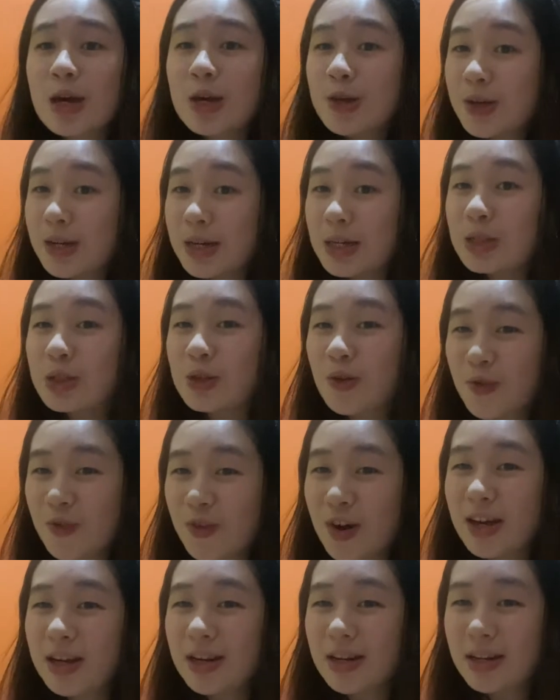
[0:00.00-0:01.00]
you need to
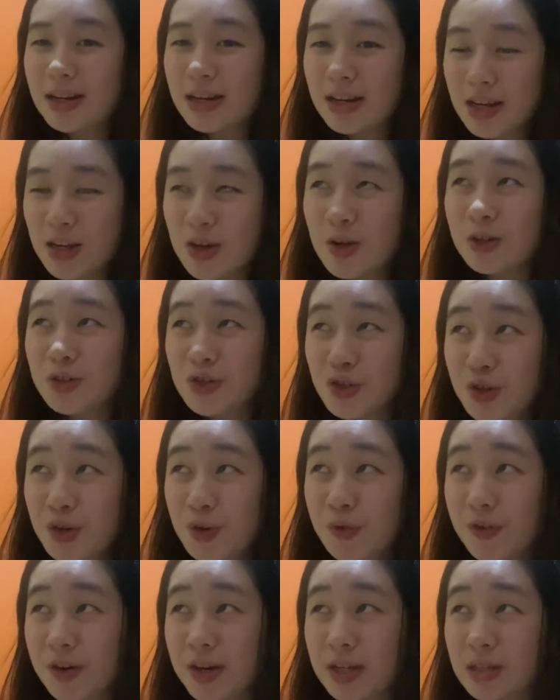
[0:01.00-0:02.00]
find your true
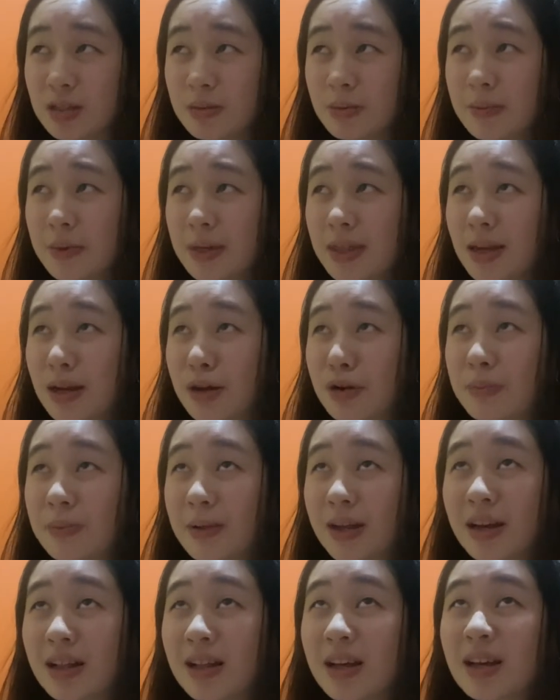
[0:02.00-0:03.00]
friends maybe they
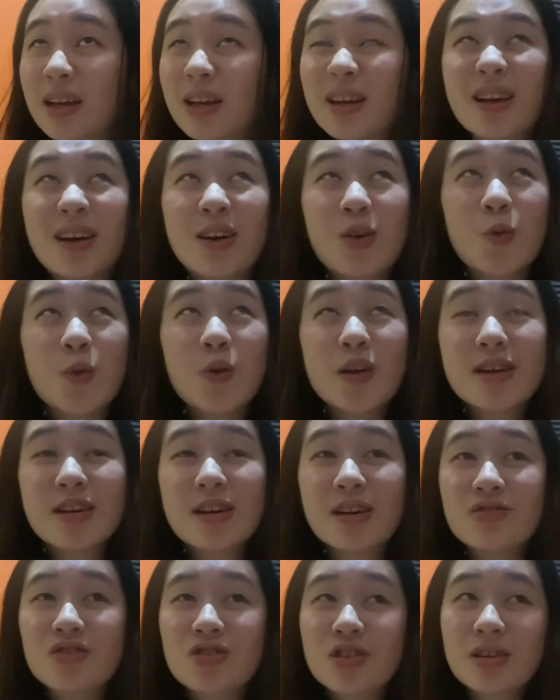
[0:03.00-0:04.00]
reply like a week
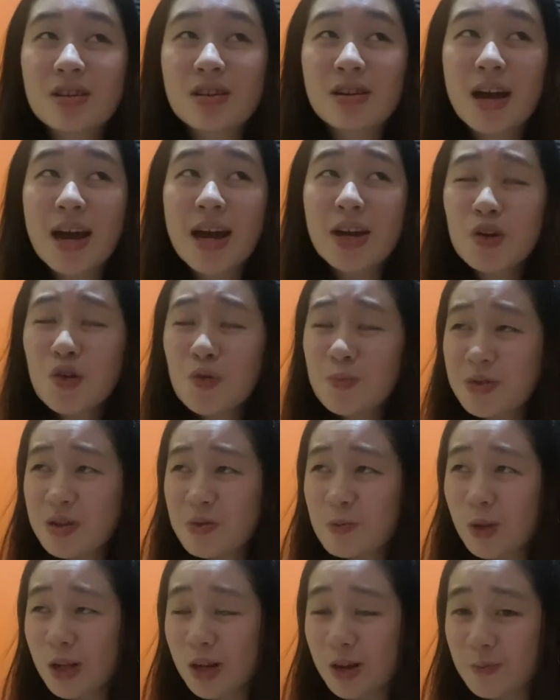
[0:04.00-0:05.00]
after i know
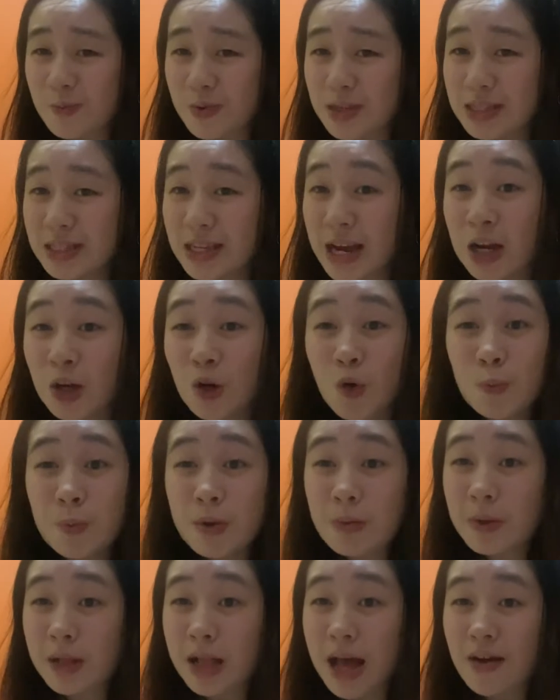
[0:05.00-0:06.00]
people are busy i know
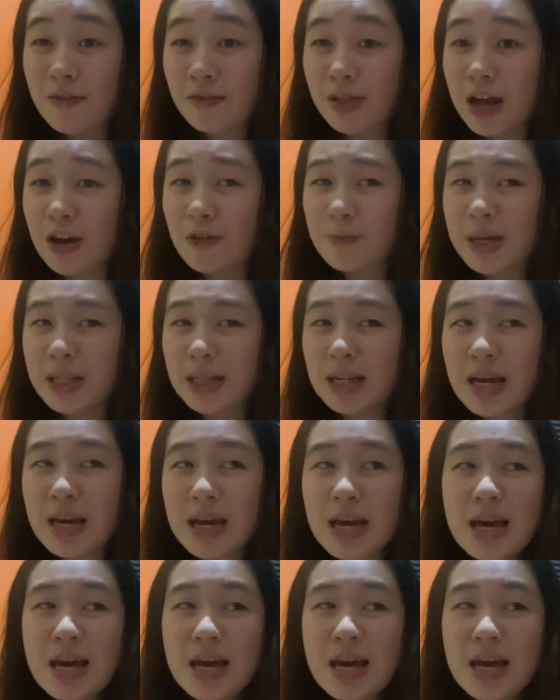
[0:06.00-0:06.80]
people have life but